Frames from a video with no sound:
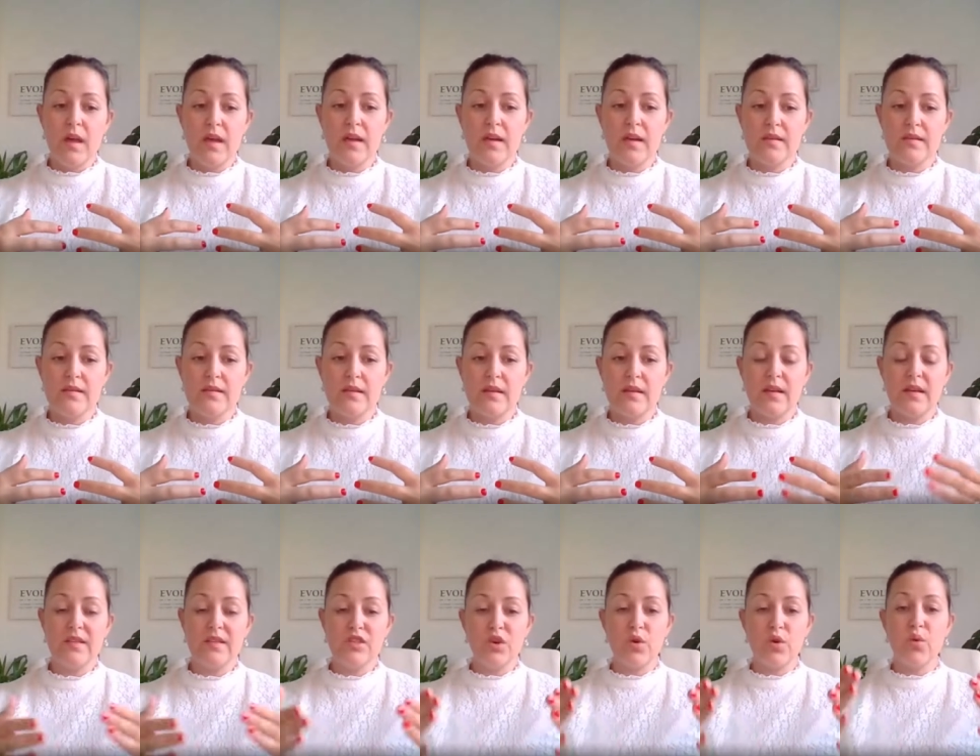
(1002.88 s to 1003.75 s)
is
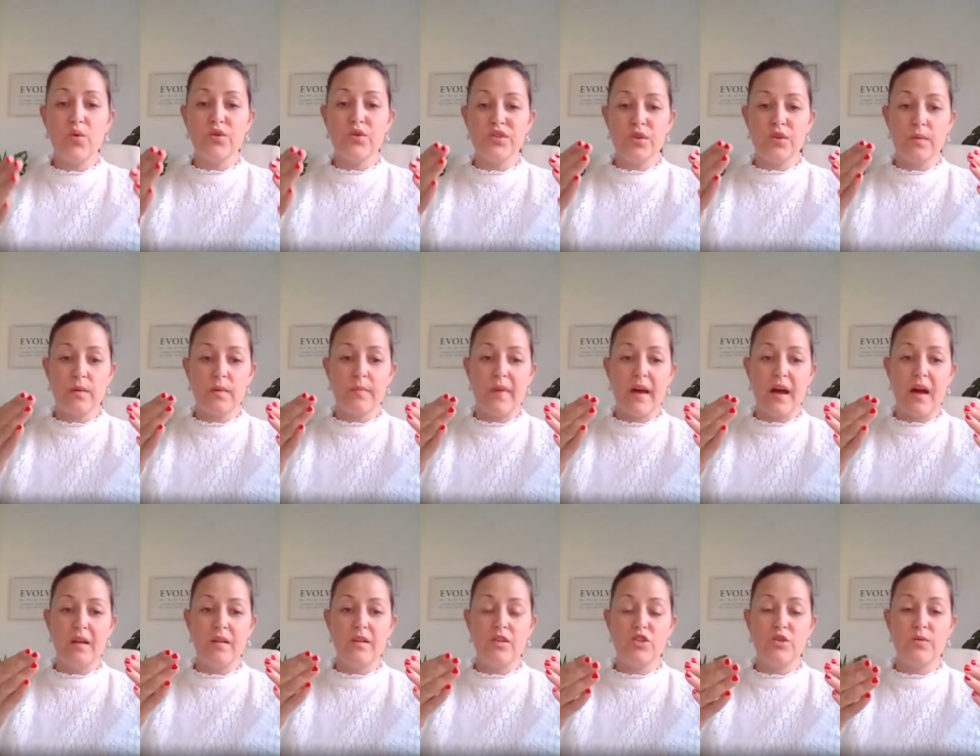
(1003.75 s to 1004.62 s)
it's also
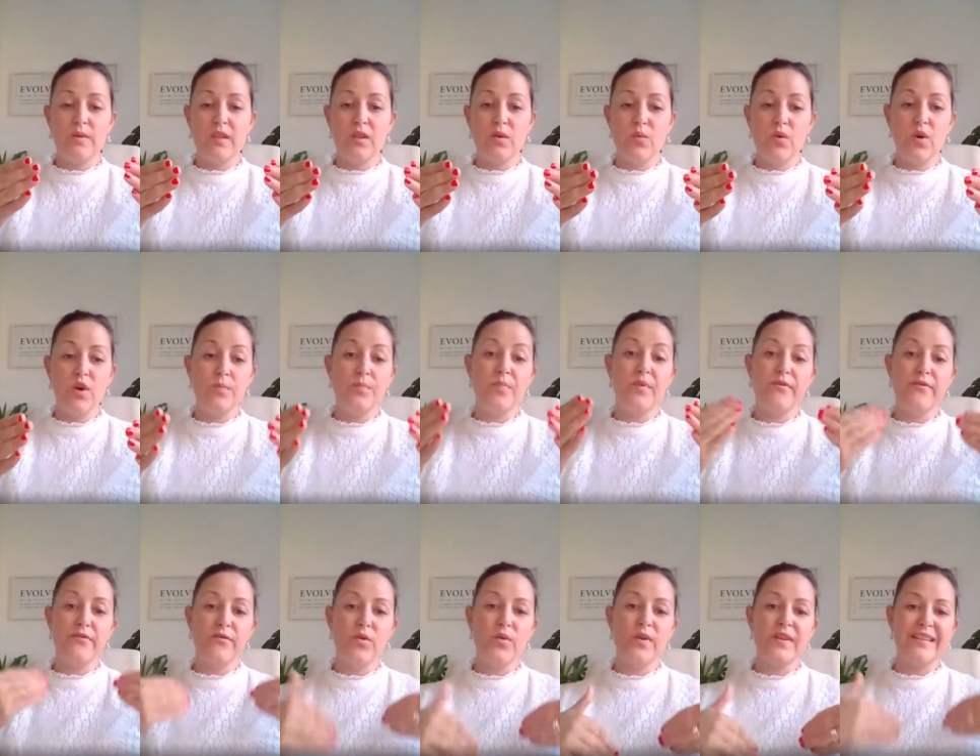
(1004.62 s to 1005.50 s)
about doing the work
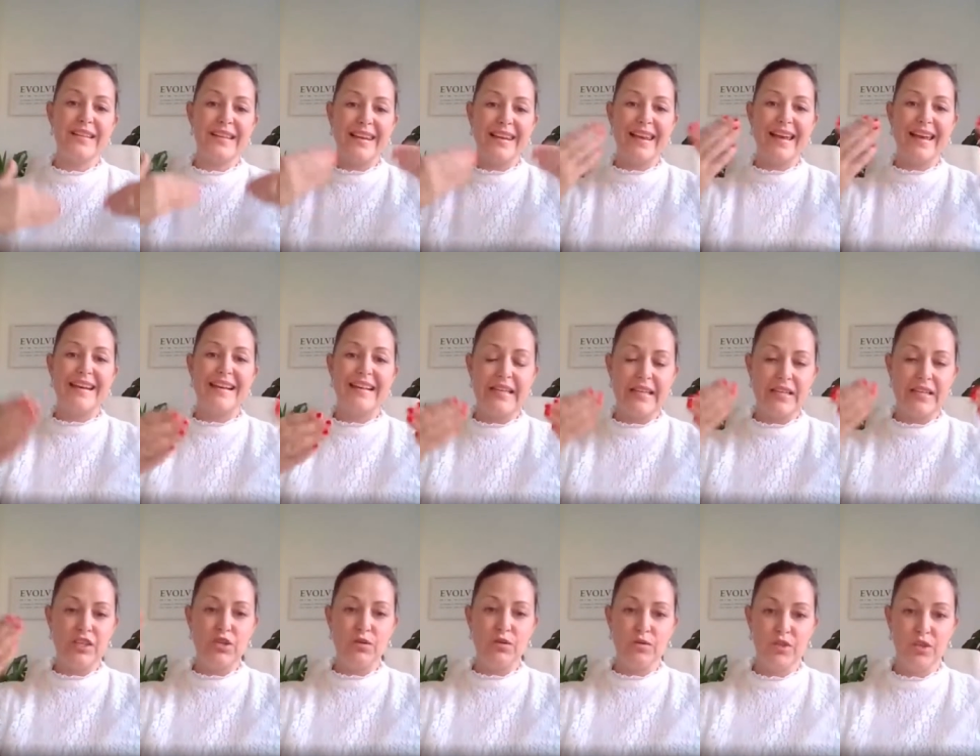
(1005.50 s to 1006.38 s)
before it's likely
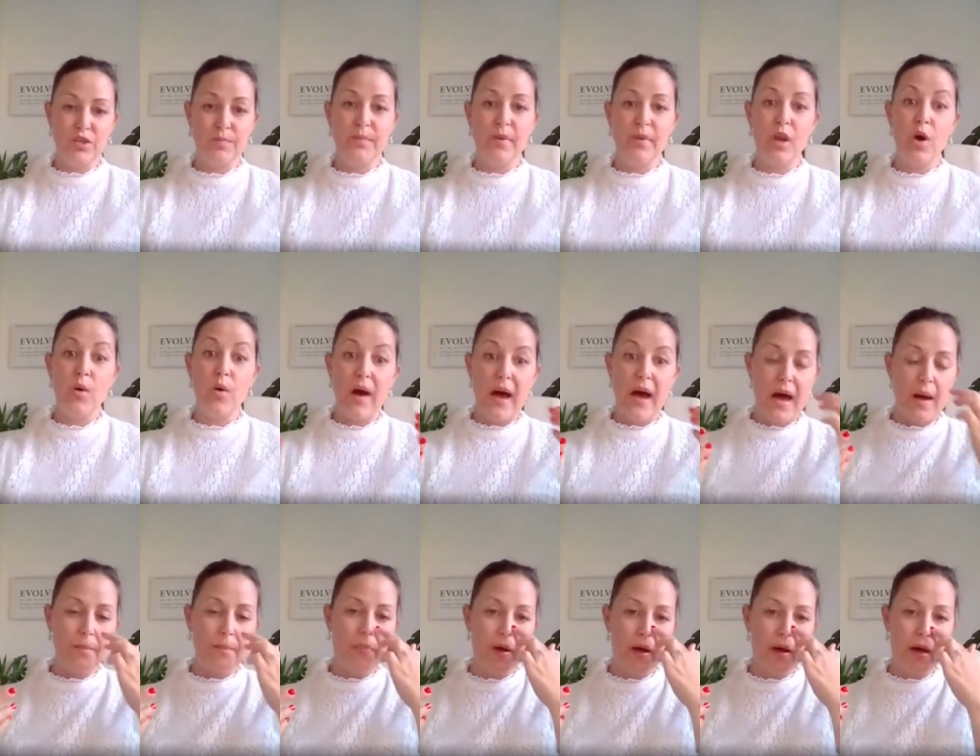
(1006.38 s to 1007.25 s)
to to blow
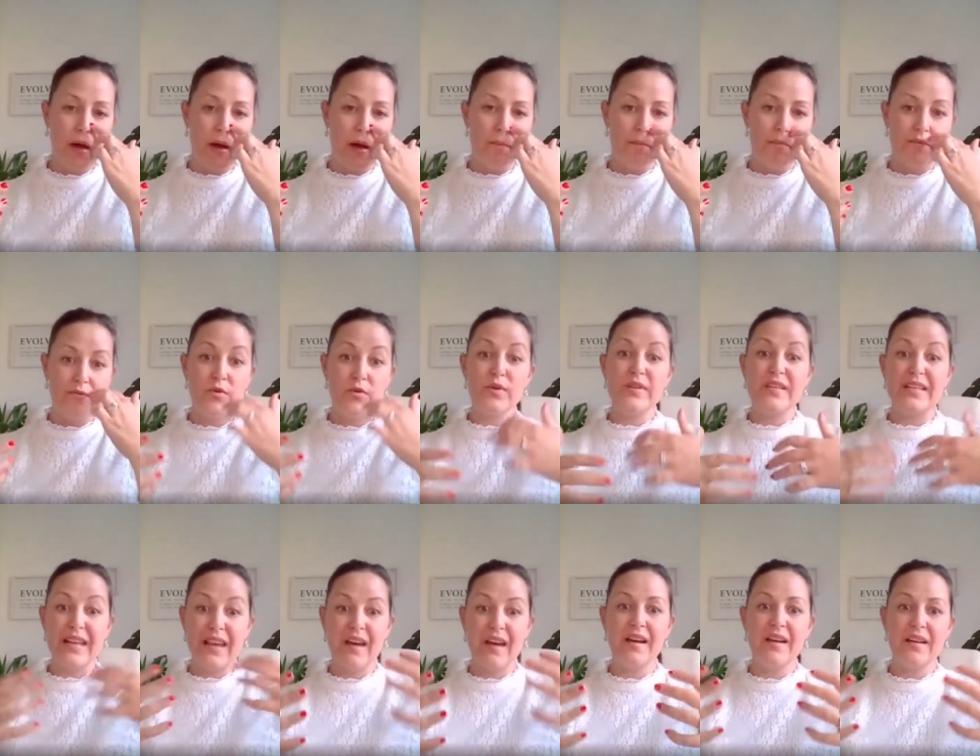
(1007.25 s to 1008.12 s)
up, um, before
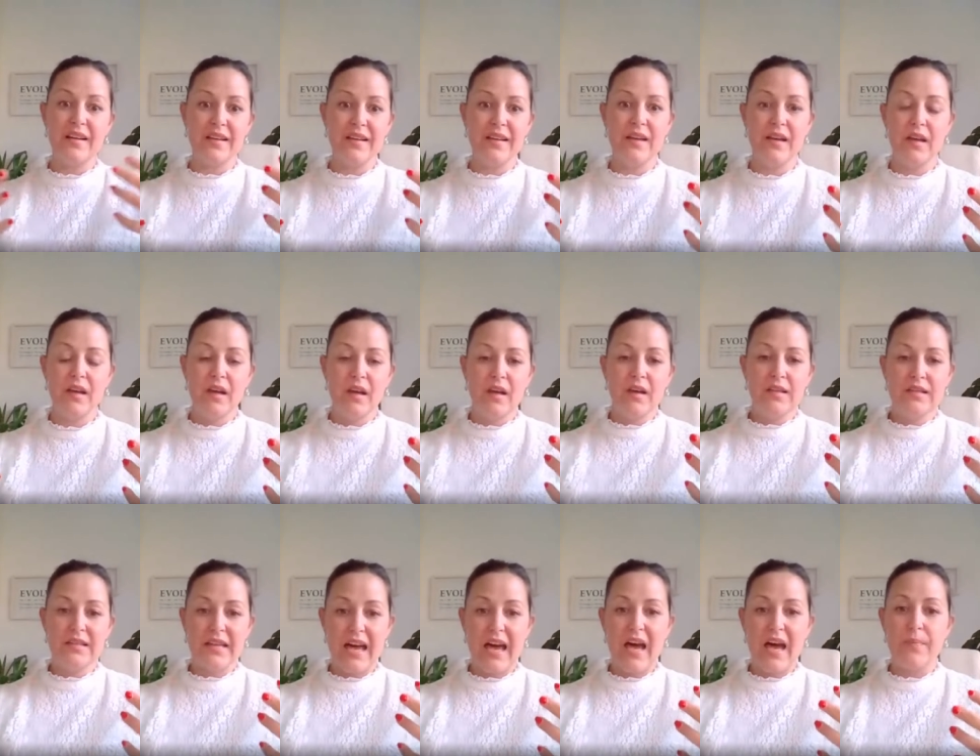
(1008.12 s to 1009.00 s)
it's likely
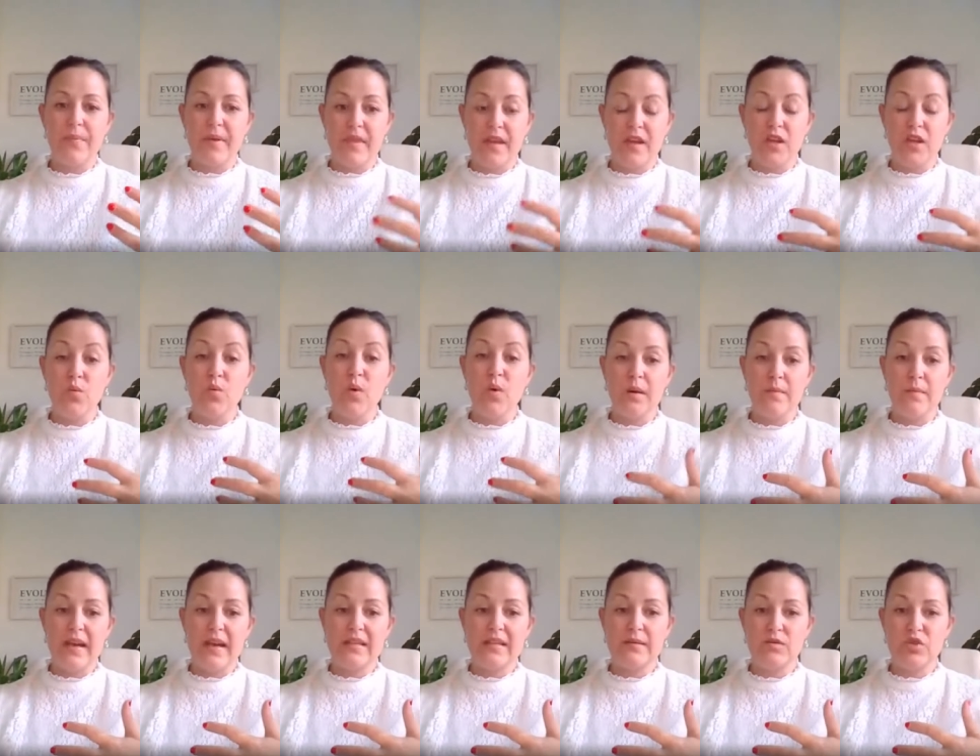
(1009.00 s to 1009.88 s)
to happen that you want to
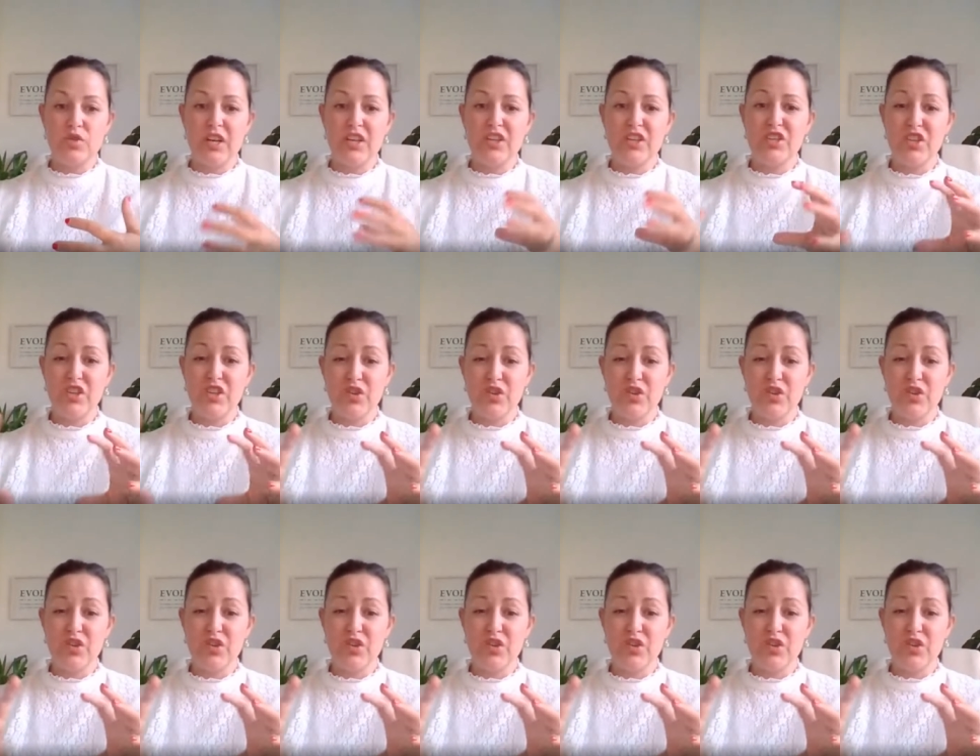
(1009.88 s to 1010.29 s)
make some changes.